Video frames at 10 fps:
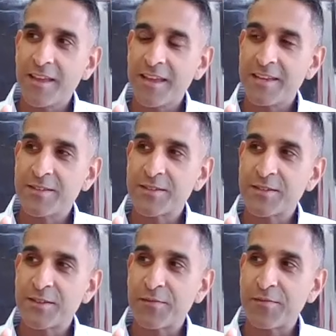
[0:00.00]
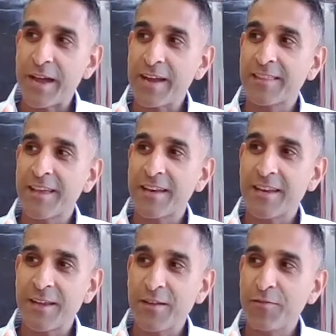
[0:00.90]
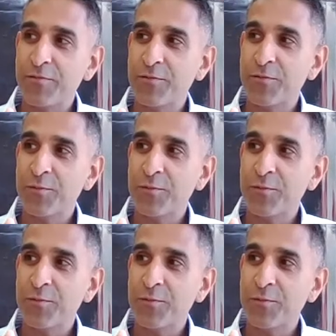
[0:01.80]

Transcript: is the fact that if